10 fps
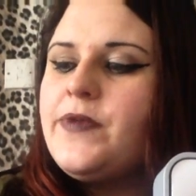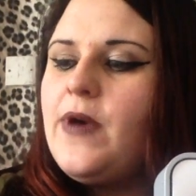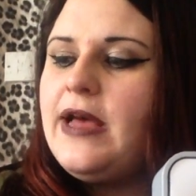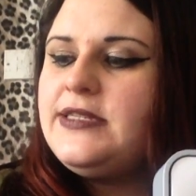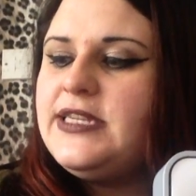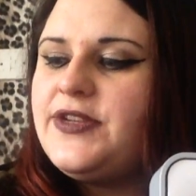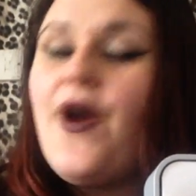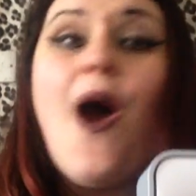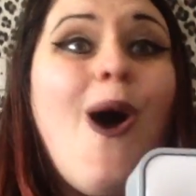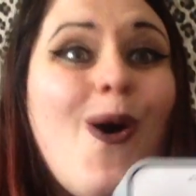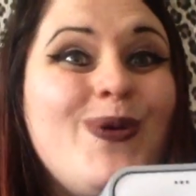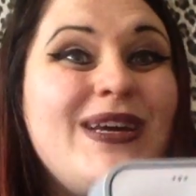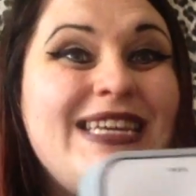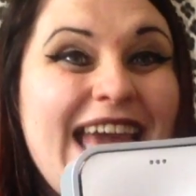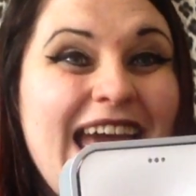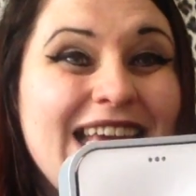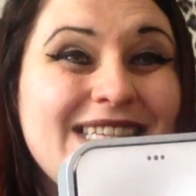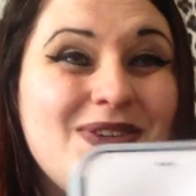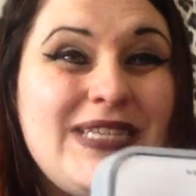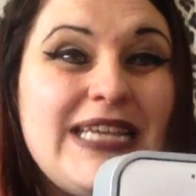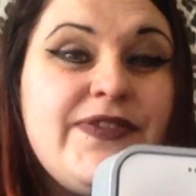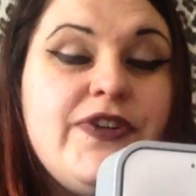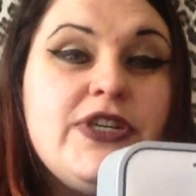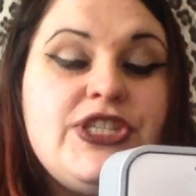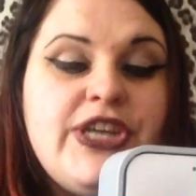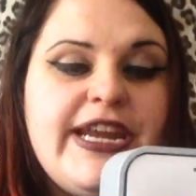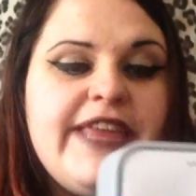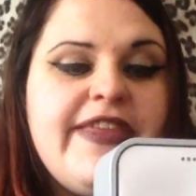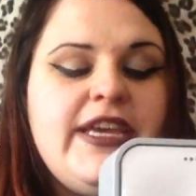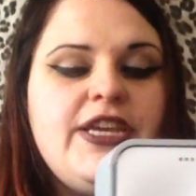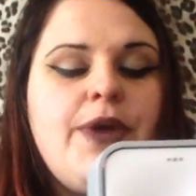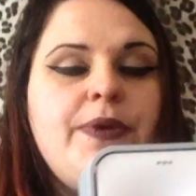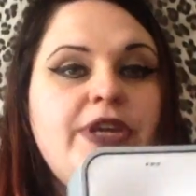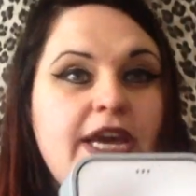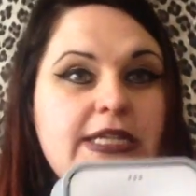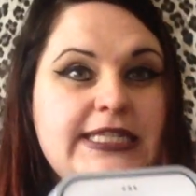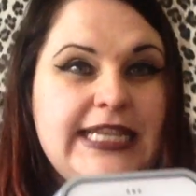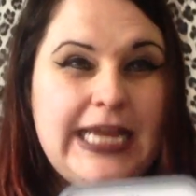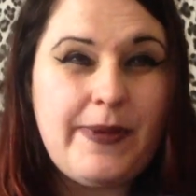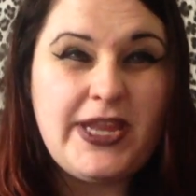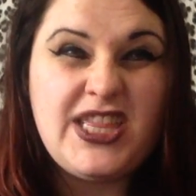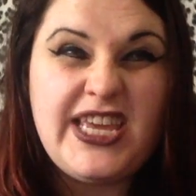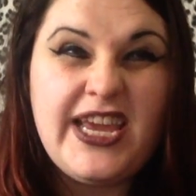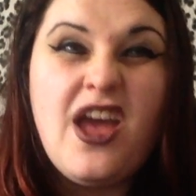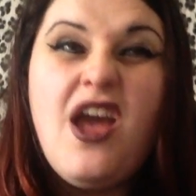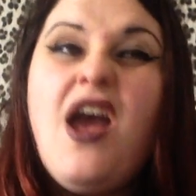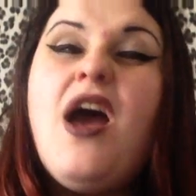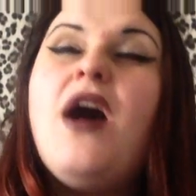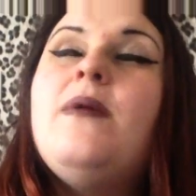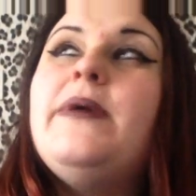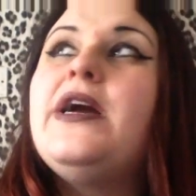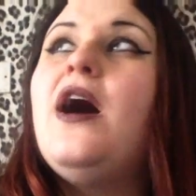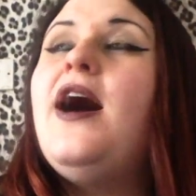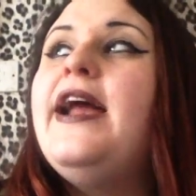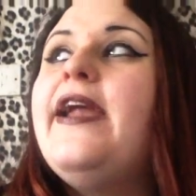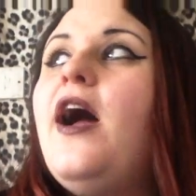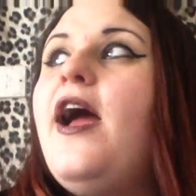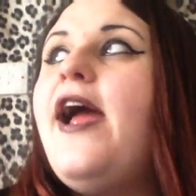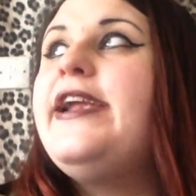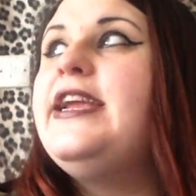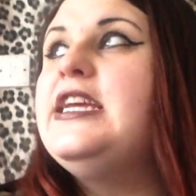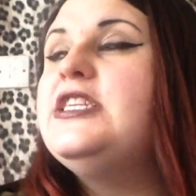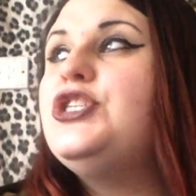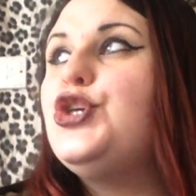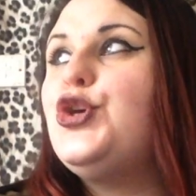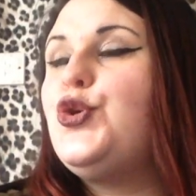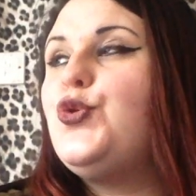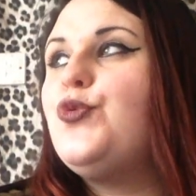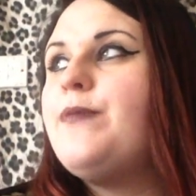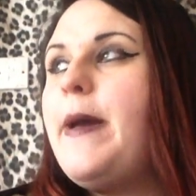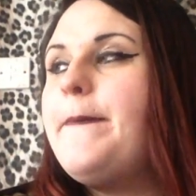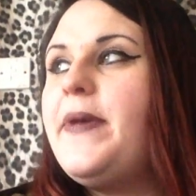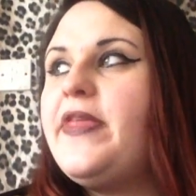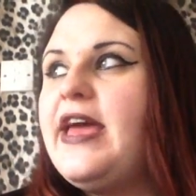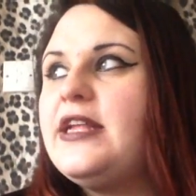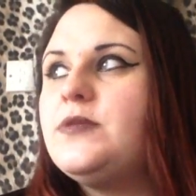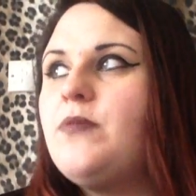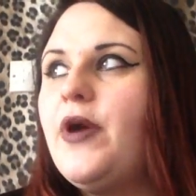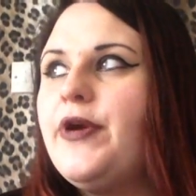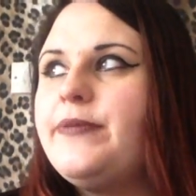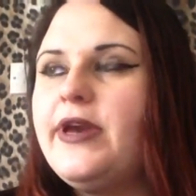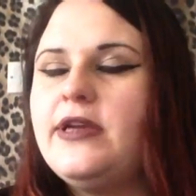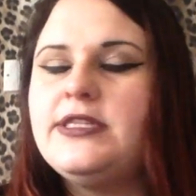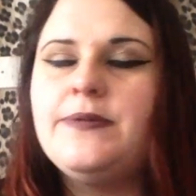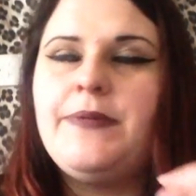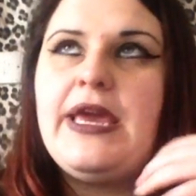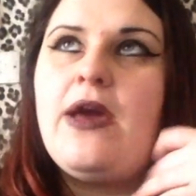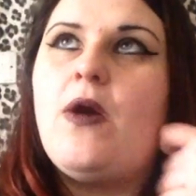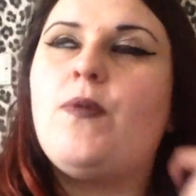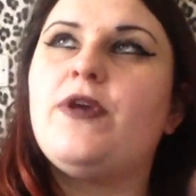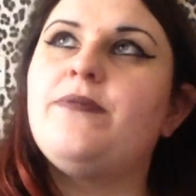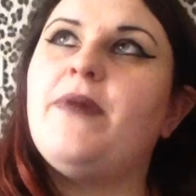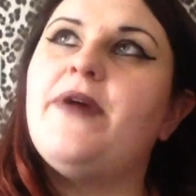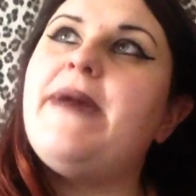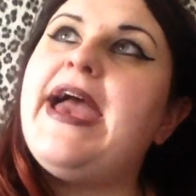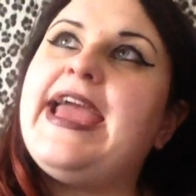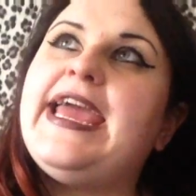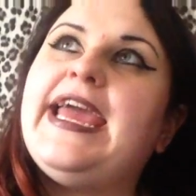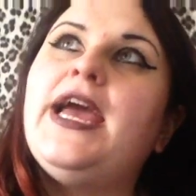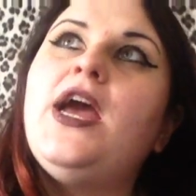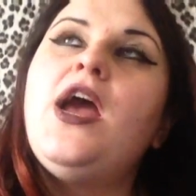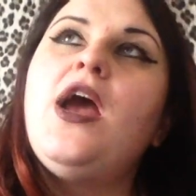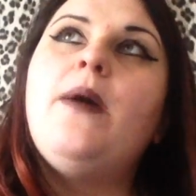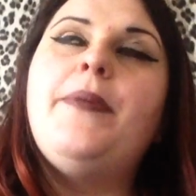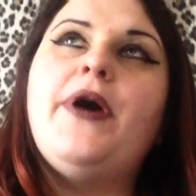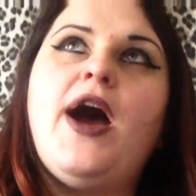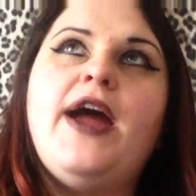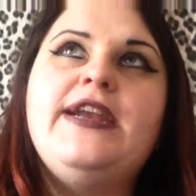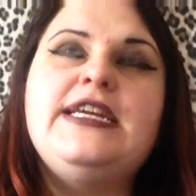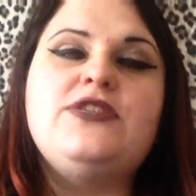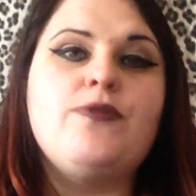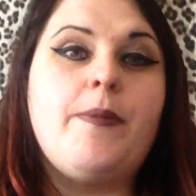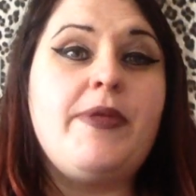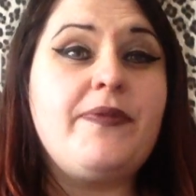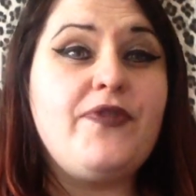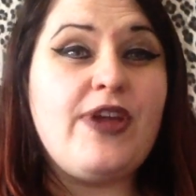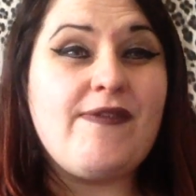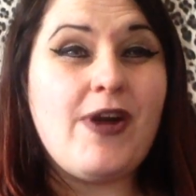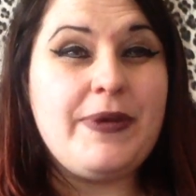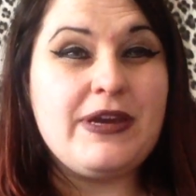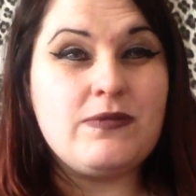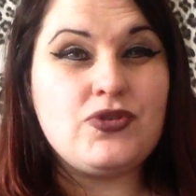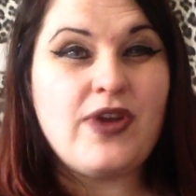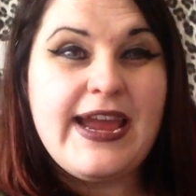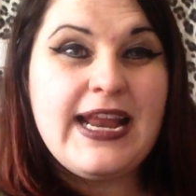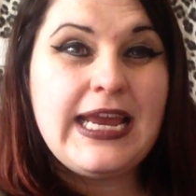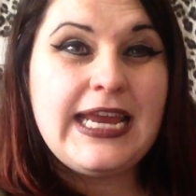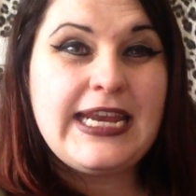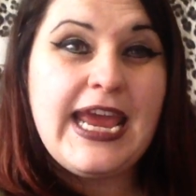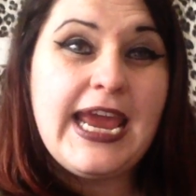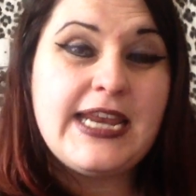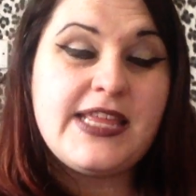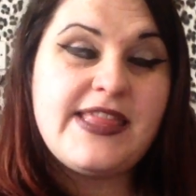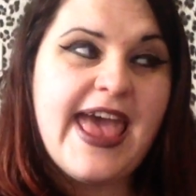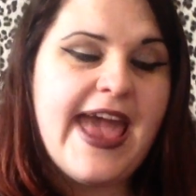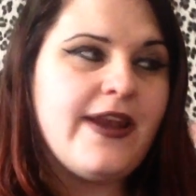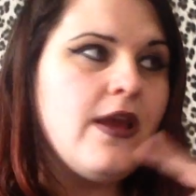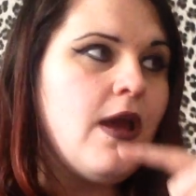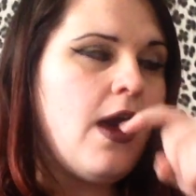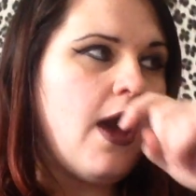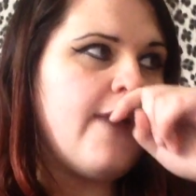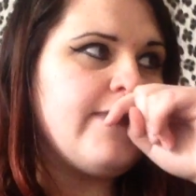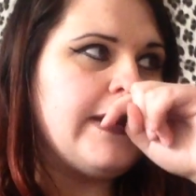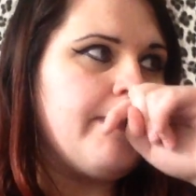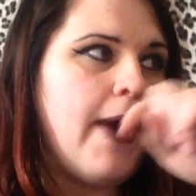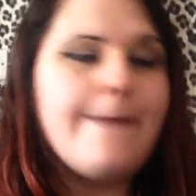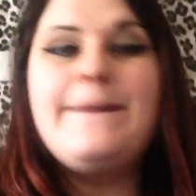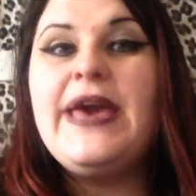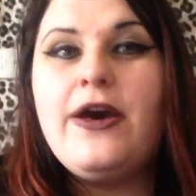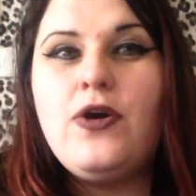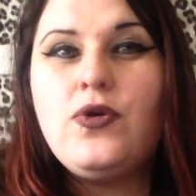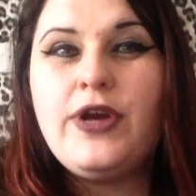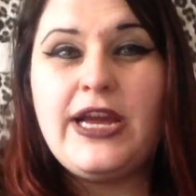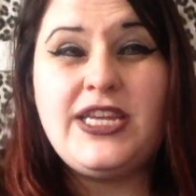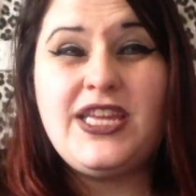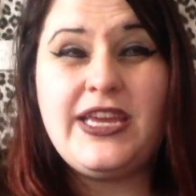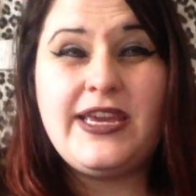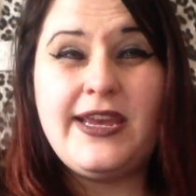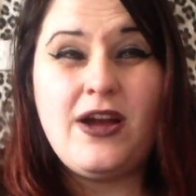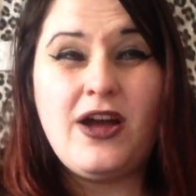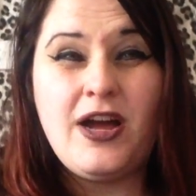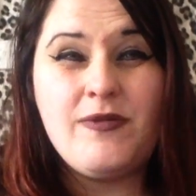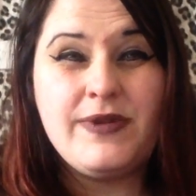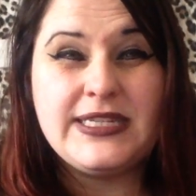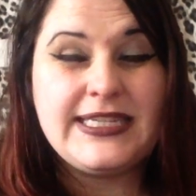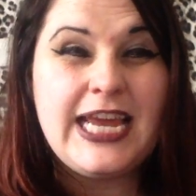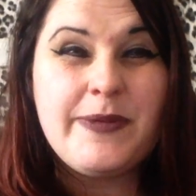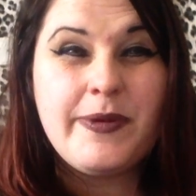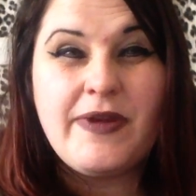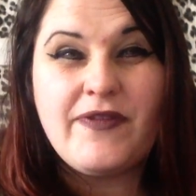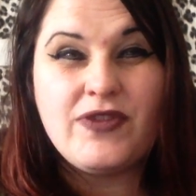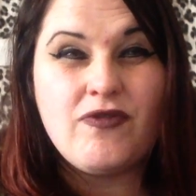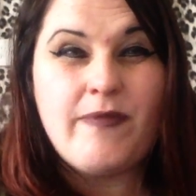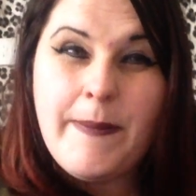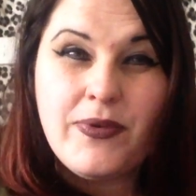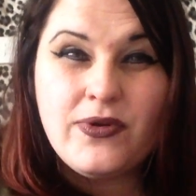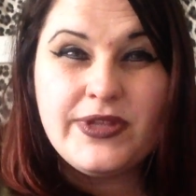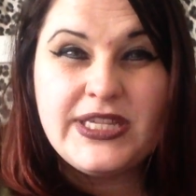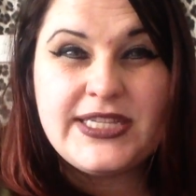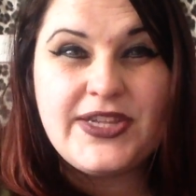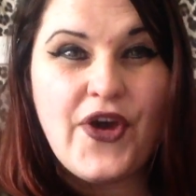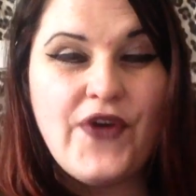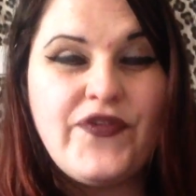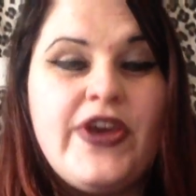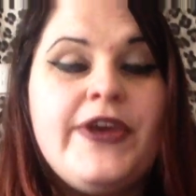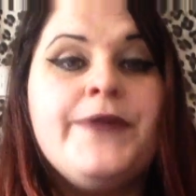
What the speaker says: What else did it do? Oh, yeah, it also has a function on it that, you know, when you go into sleep and you think, oh my God, I need to remember that tomorrow I'm going to meet up with my mate, but I need to remember that before that I've got to pick up dry cleaning, and then I've got to buy milk, and you're thinking, oh, how I'm going to sleep, I'm never going to remember all this stuff.